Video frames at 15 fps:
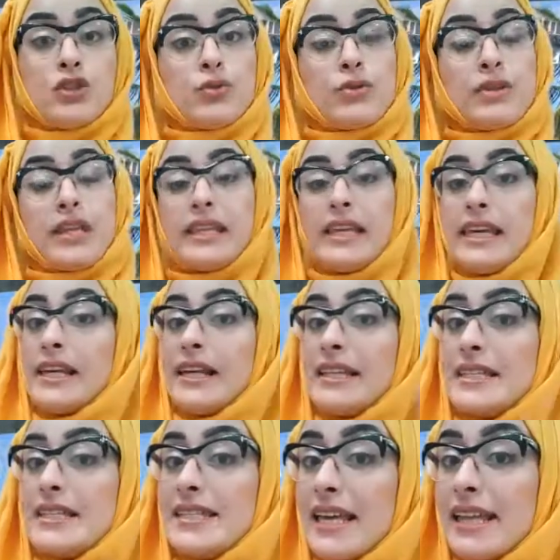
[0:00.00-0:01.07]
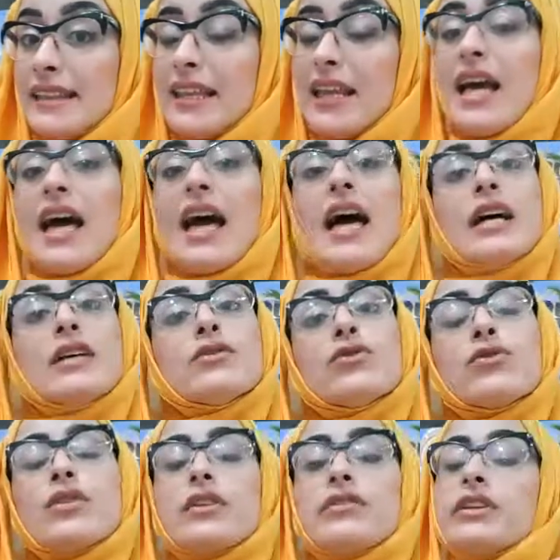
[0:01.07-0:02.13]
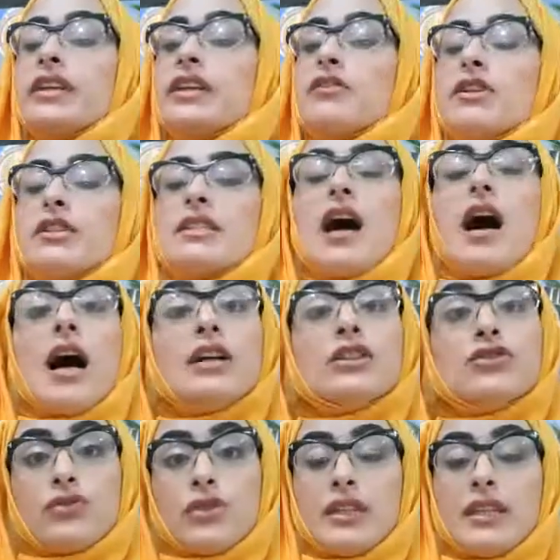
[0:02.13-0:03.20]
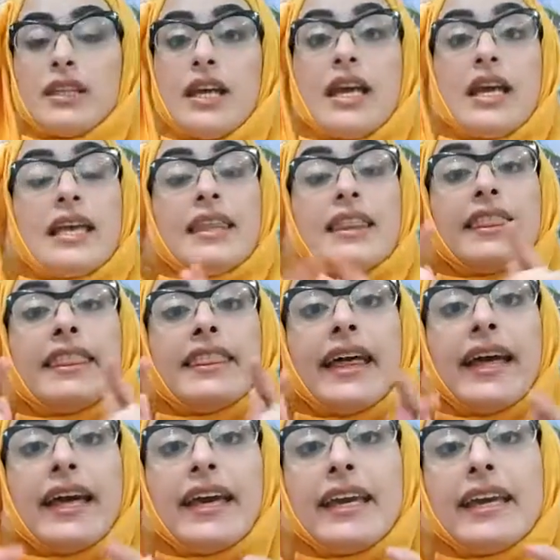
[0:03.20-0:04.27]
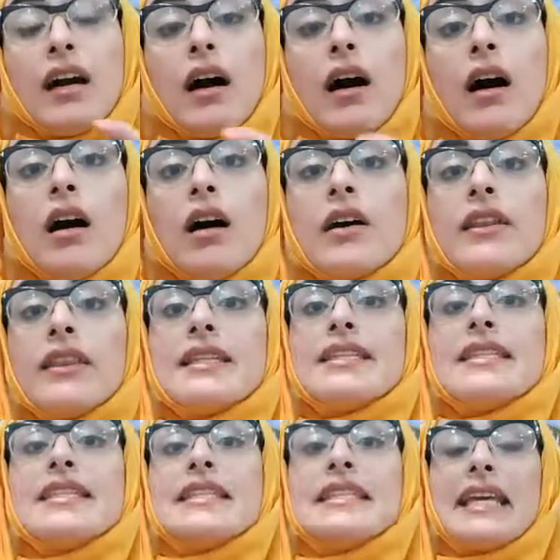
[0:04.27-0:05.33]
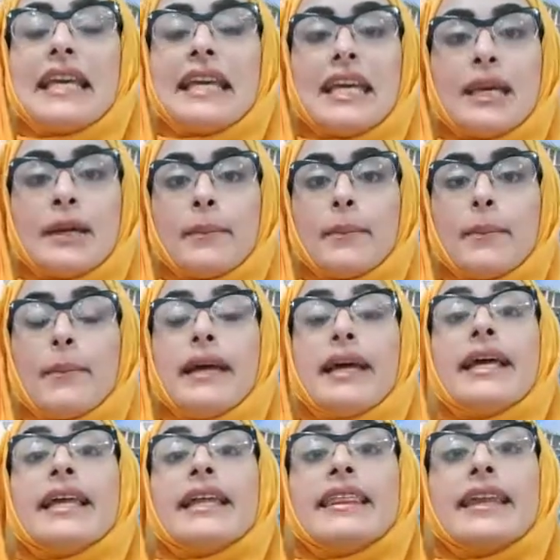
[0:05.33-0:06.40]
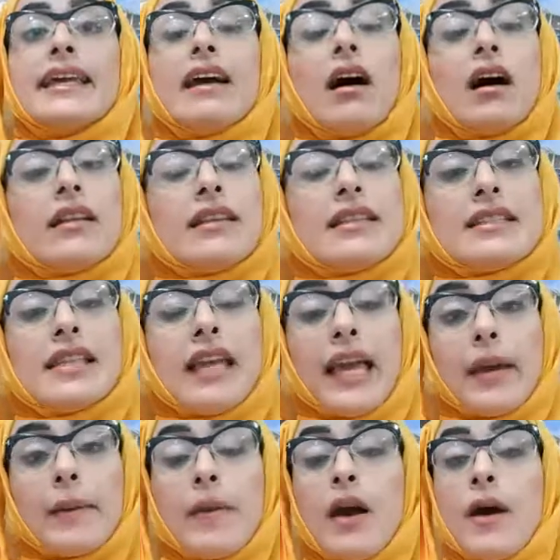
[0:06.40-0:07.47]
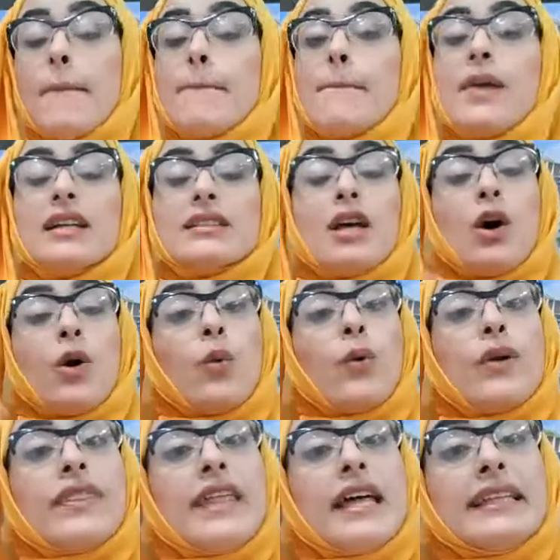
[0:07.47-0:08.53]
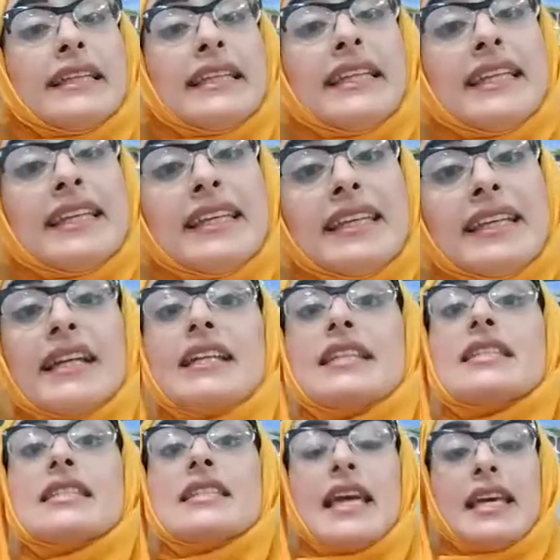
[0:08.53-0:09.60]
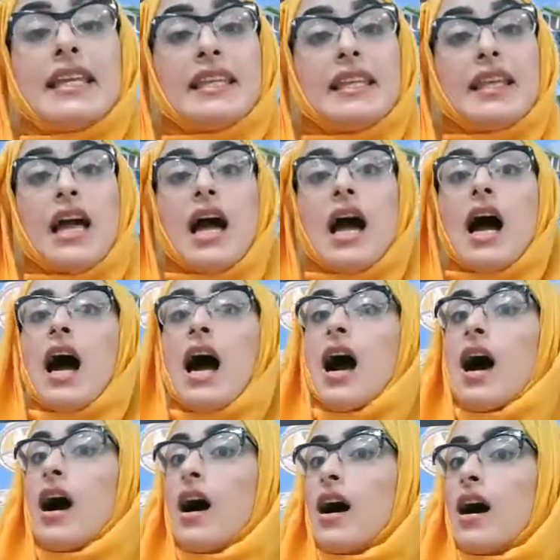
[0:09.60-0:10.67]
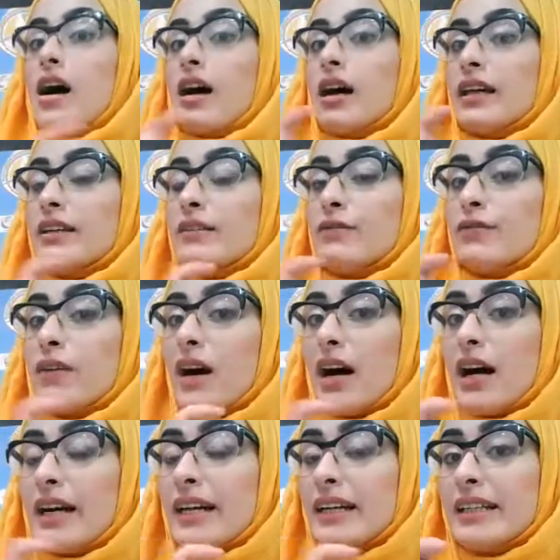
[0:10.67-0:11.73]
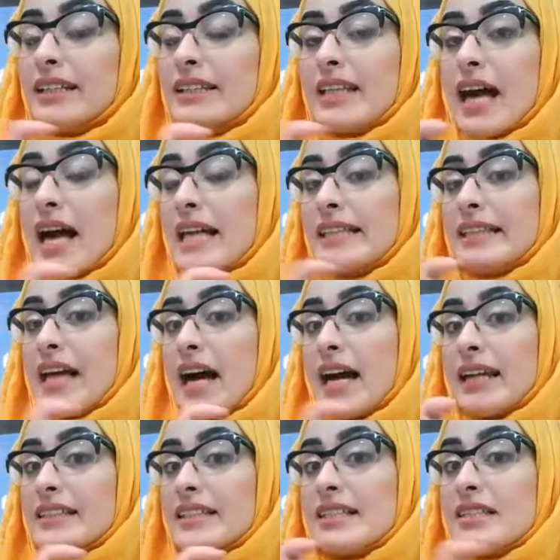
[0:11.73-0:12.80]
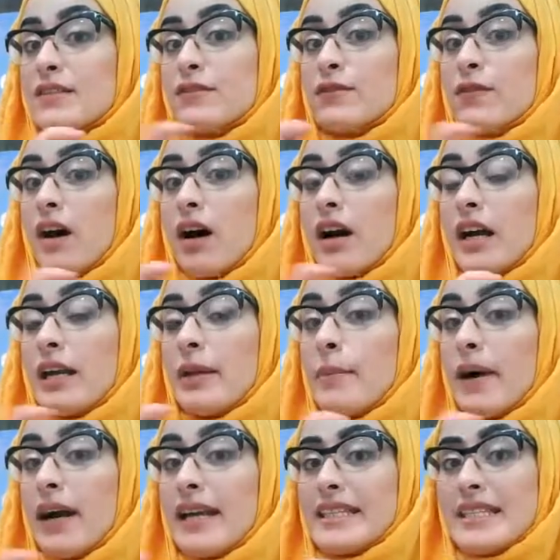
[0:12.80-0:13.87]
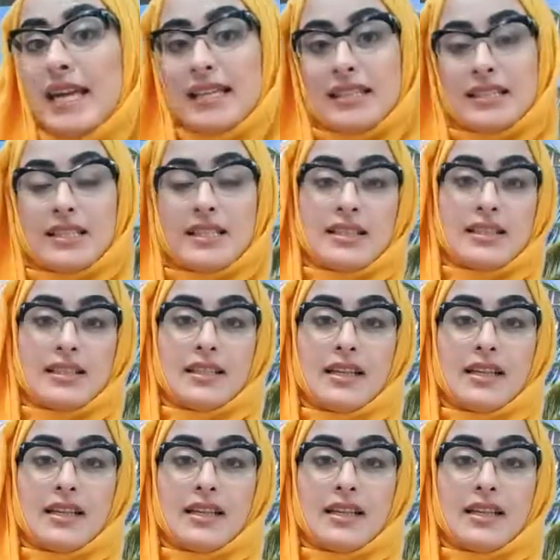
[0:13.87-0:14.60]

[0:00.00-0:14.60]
the nearest 10 and to the nearest 100. They are the same. They are the same. But with the nearest 10, I find and identify my tens